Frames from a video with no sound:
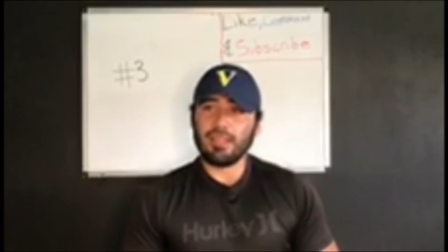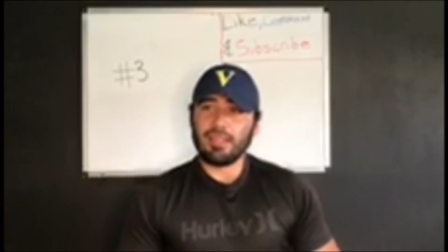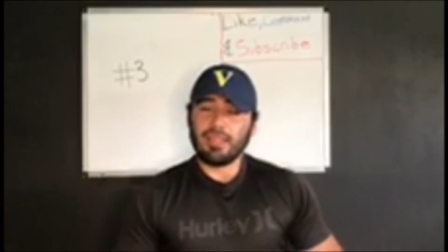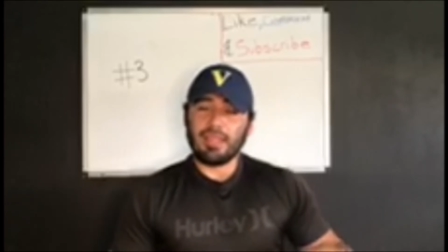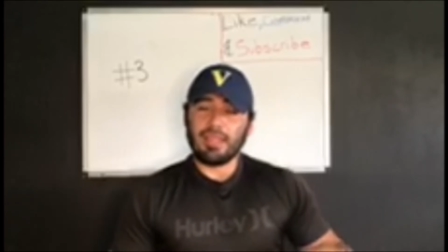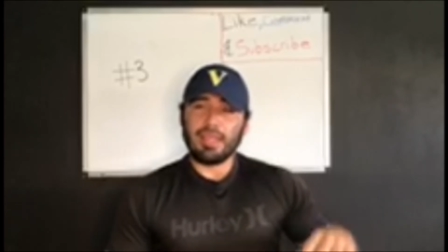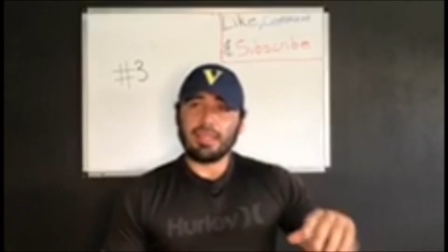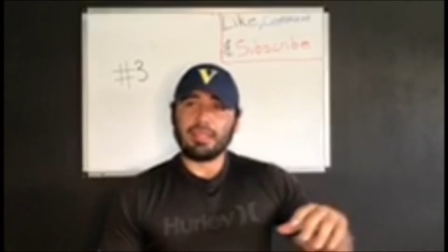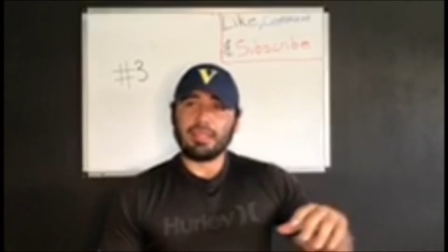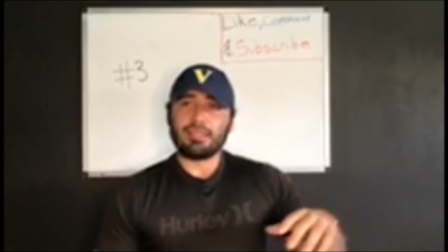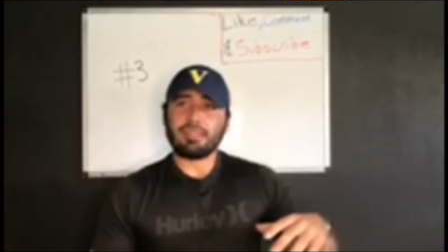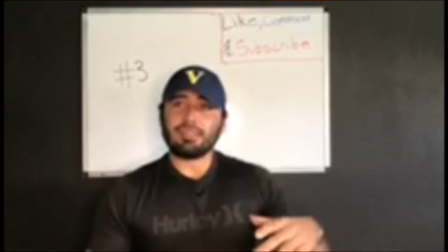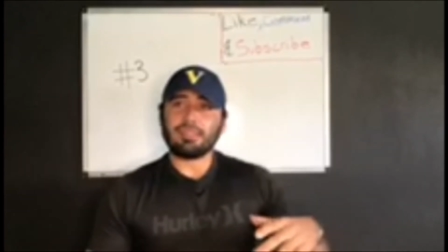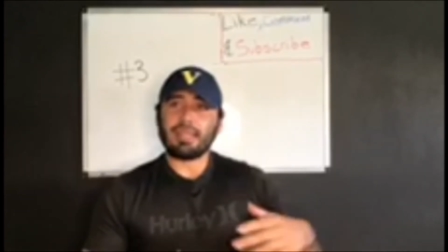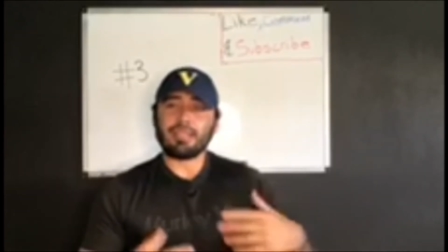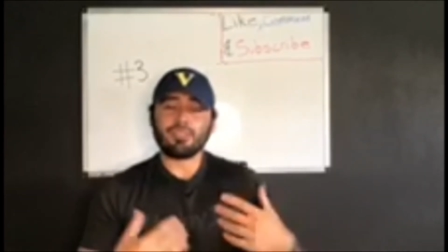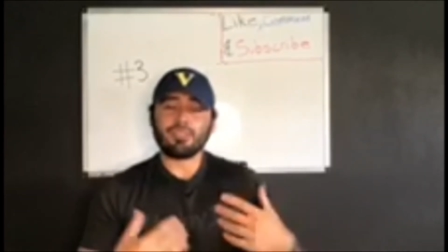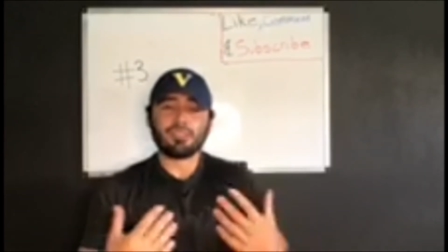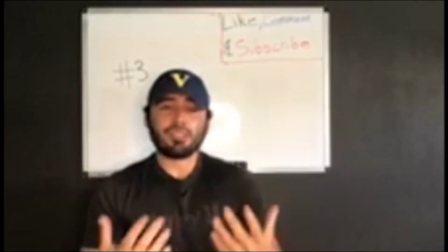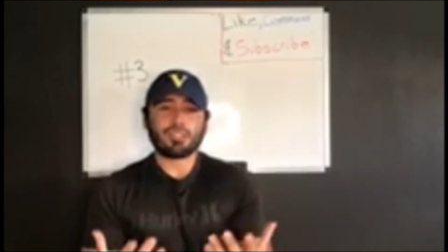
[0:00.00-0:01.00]
And I
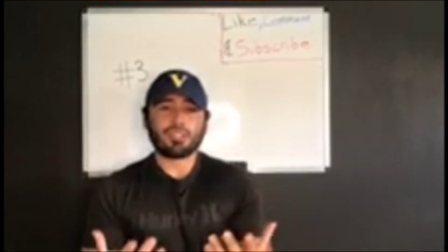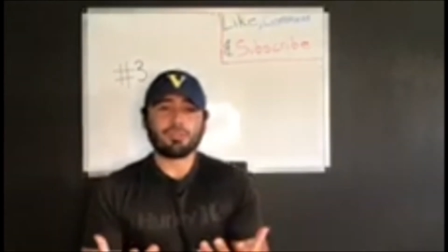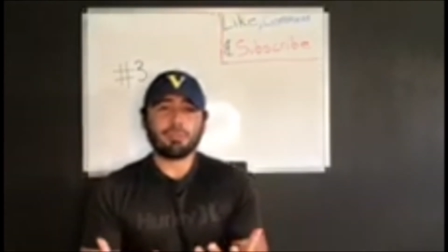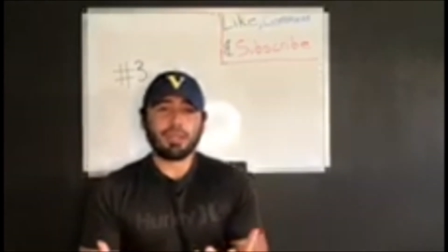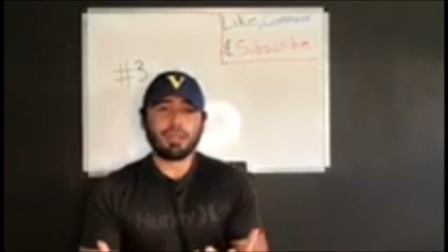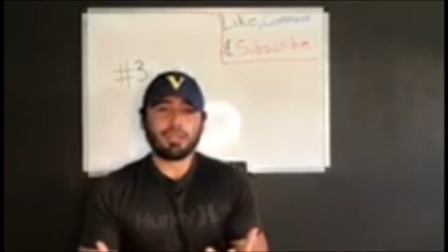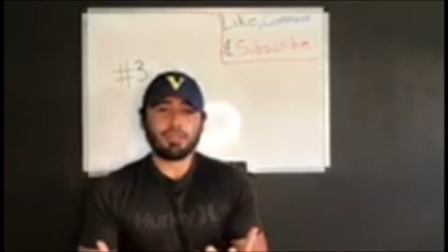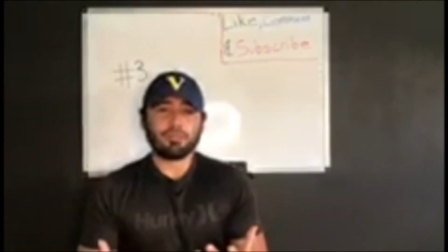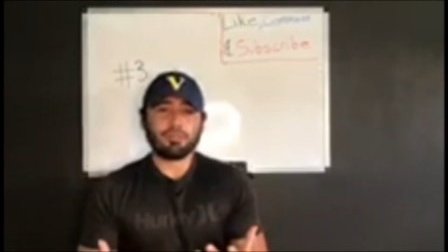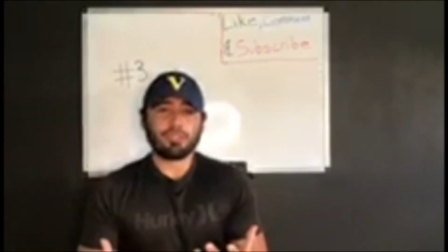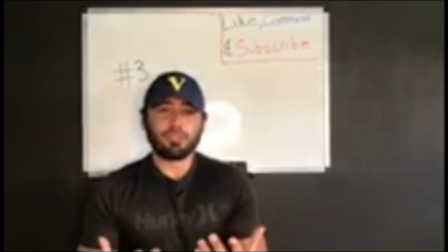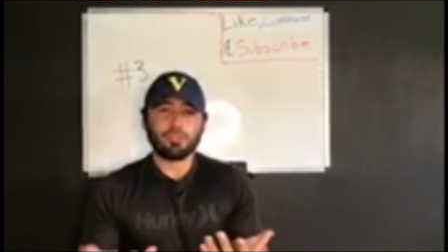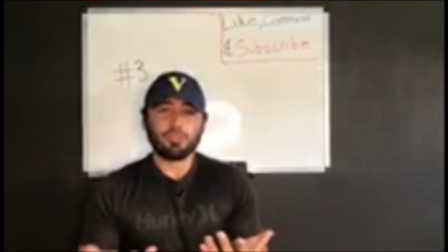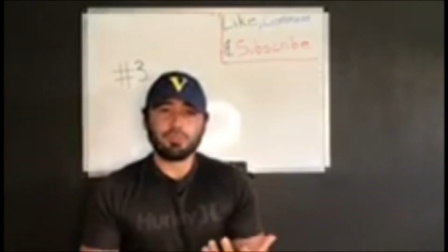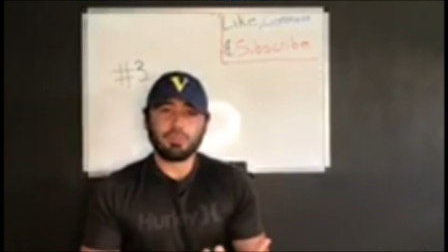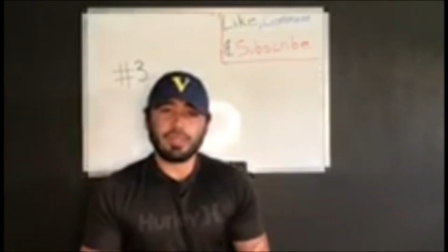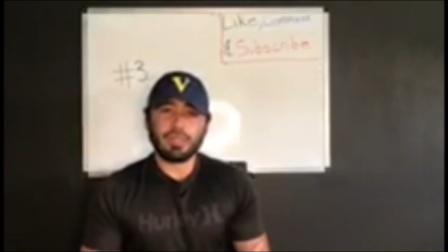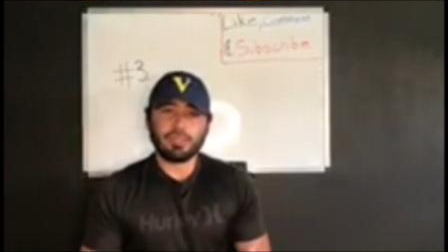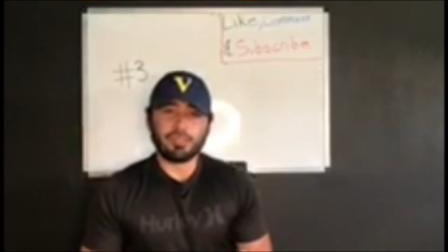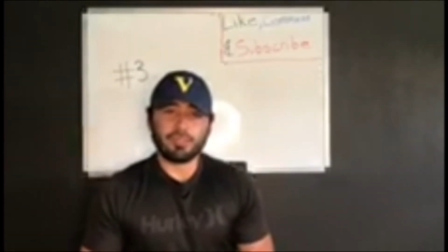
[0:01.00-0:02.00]
just inspire them to do
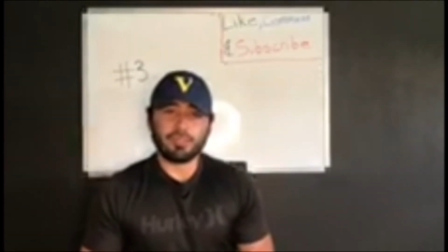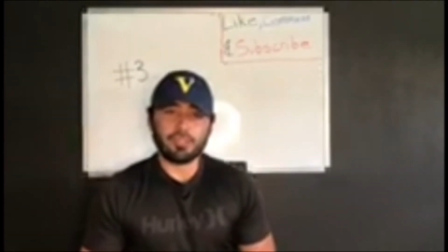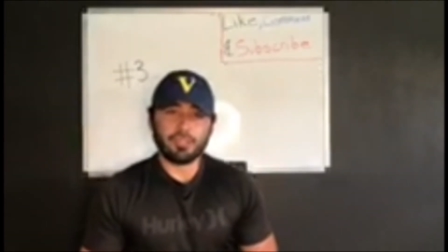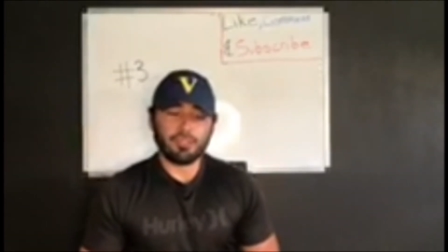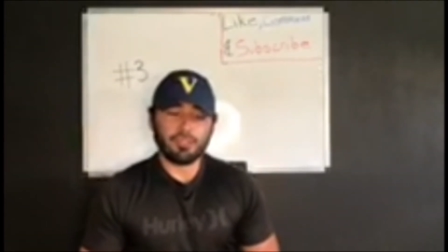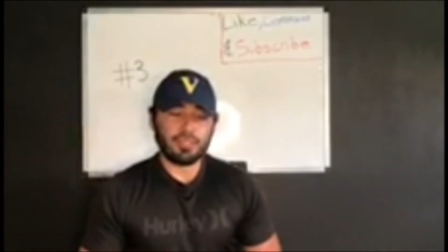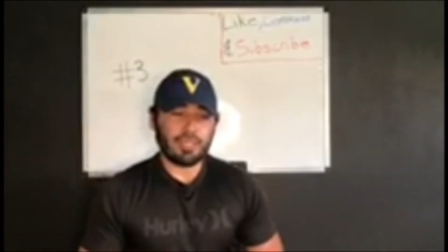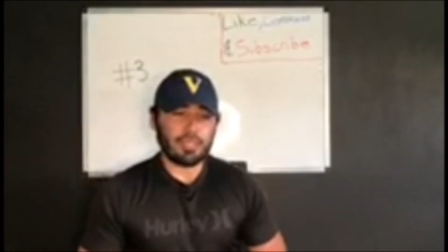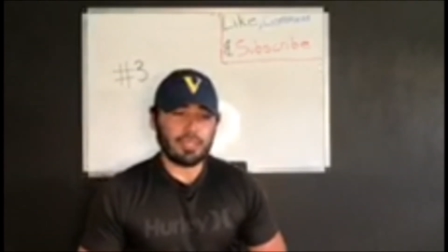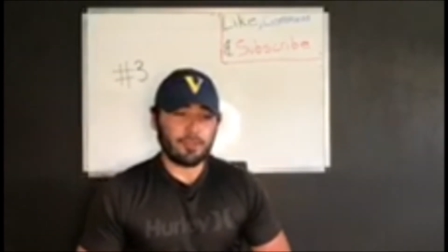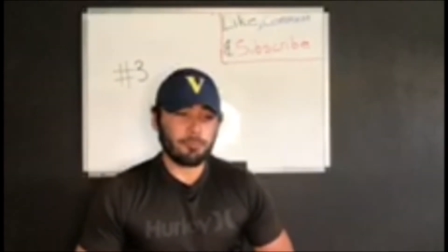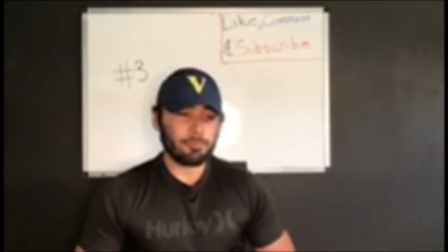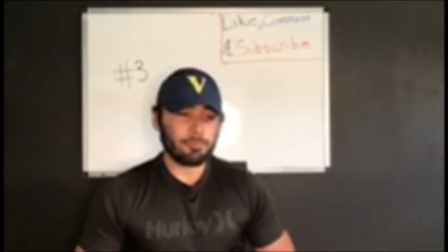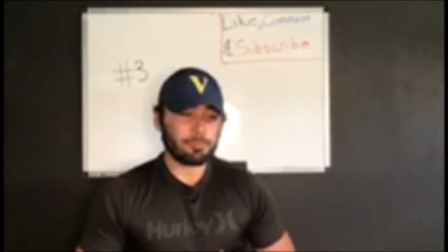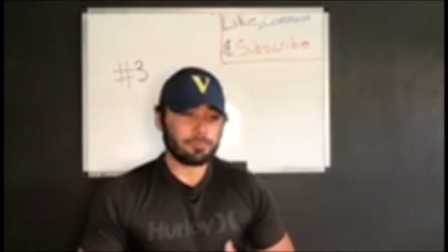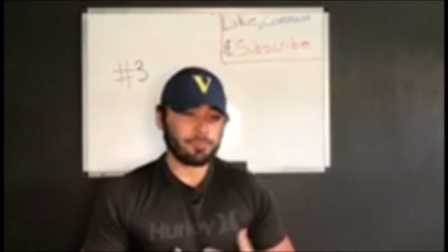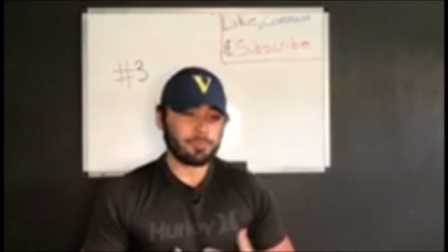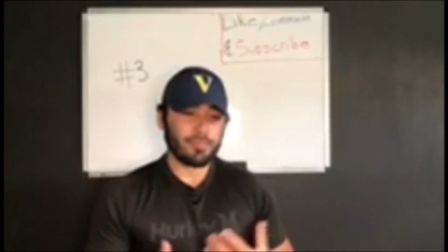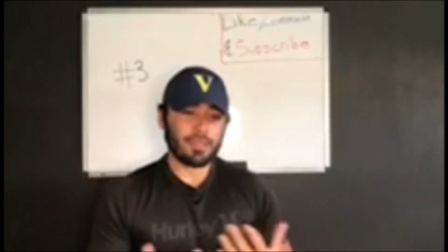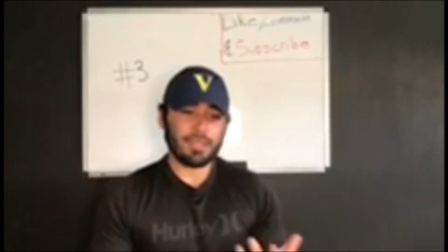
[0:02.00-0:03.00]
better, you know? Like,
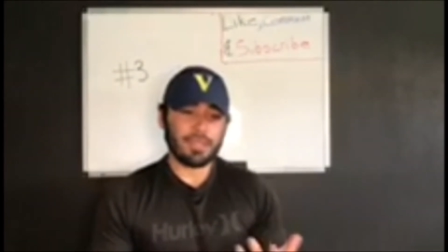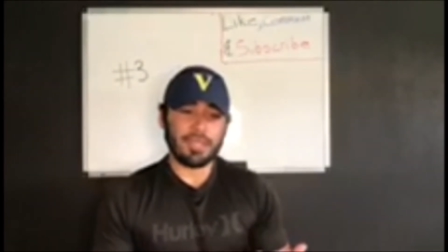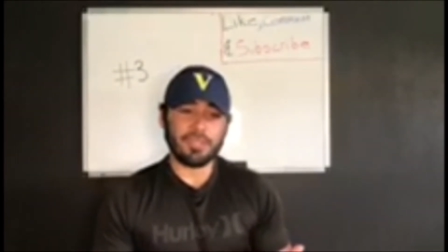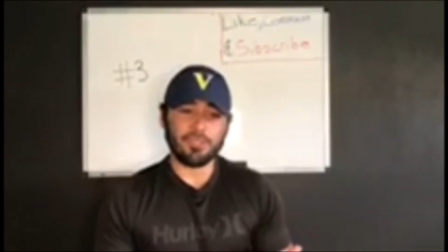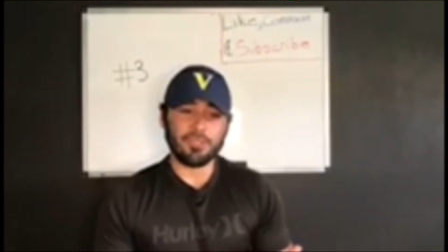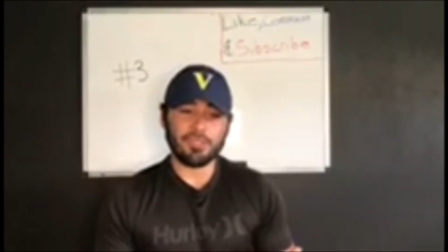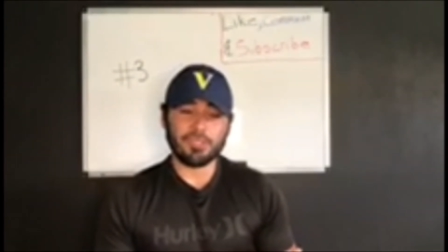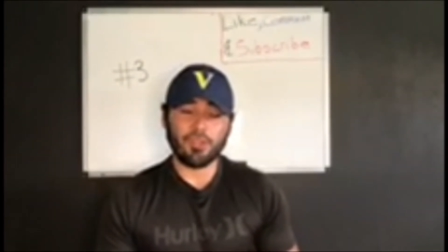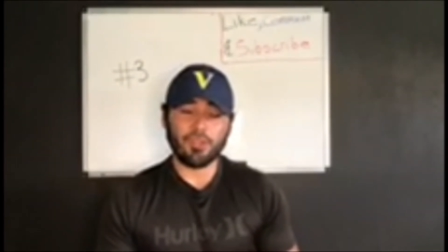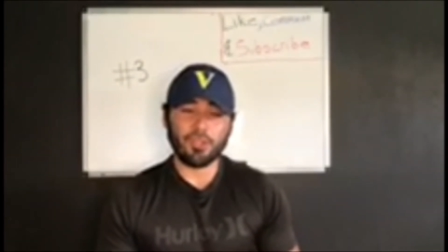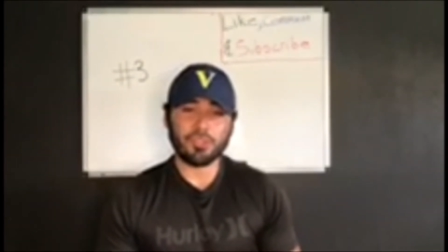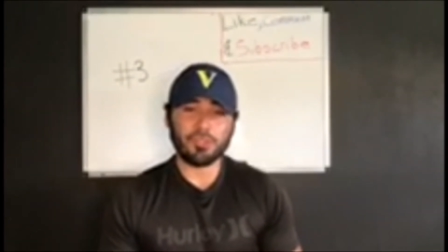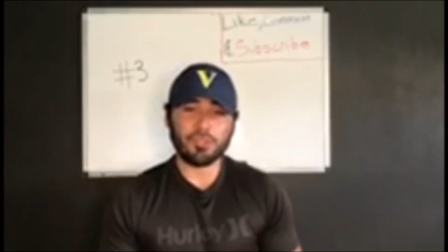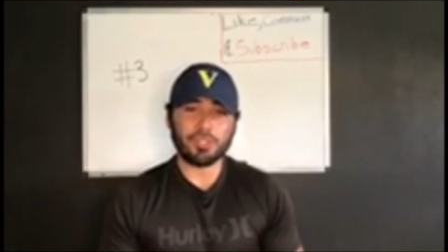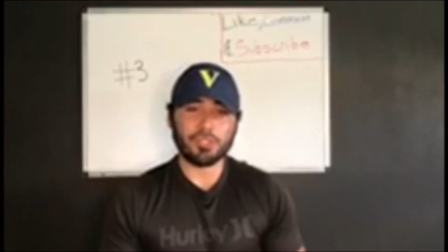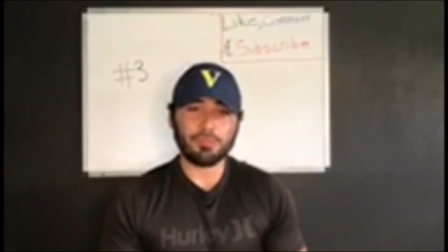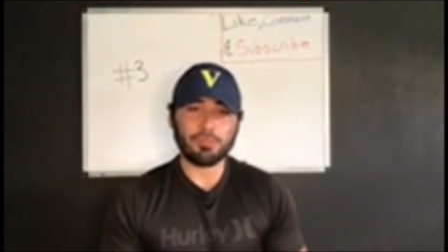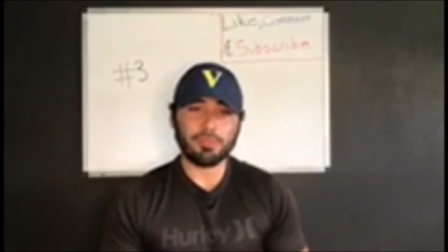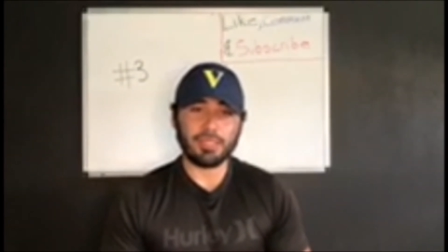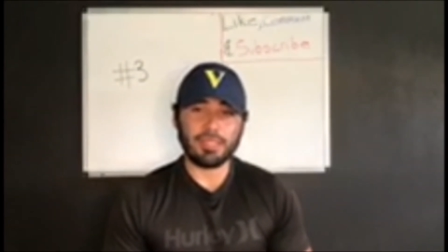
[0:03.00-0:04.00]
I don't know, it's hard to
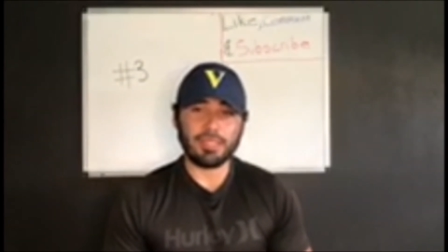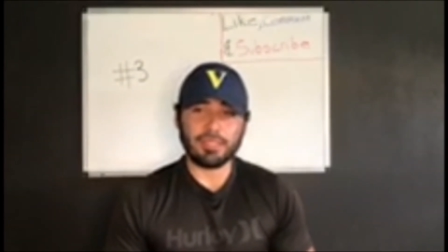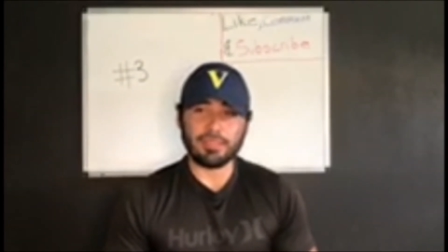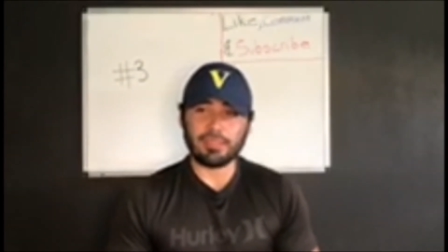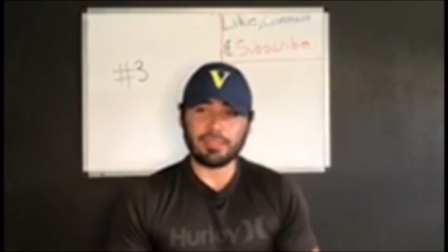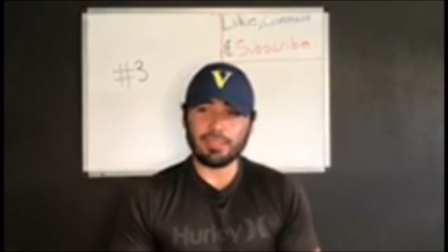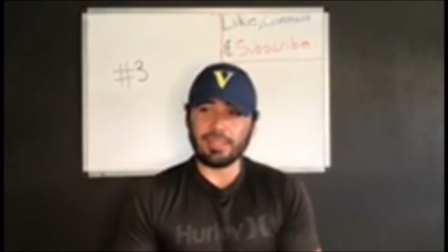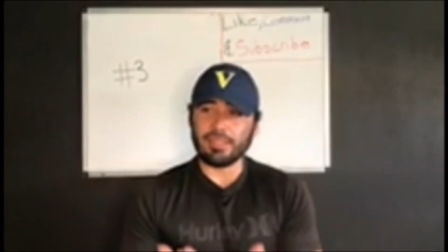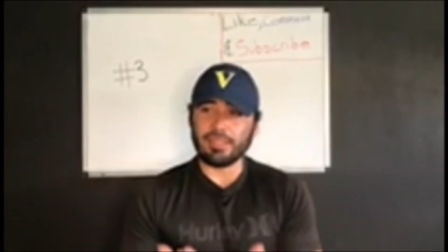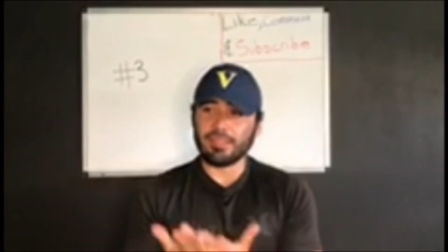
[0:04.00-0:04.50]
explain. Like,